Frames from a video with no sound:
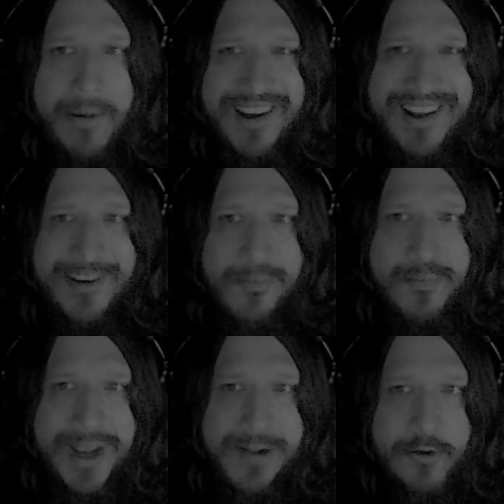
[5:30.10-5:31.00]
got some
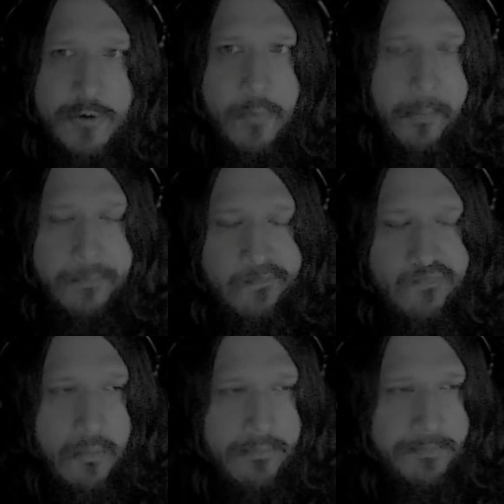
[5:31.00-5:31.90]
mints.
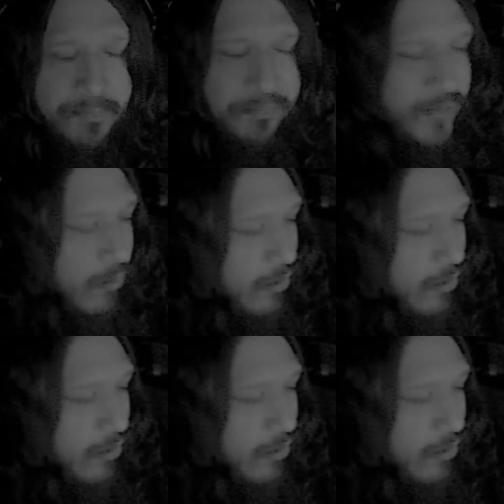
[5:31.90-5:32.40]
Well,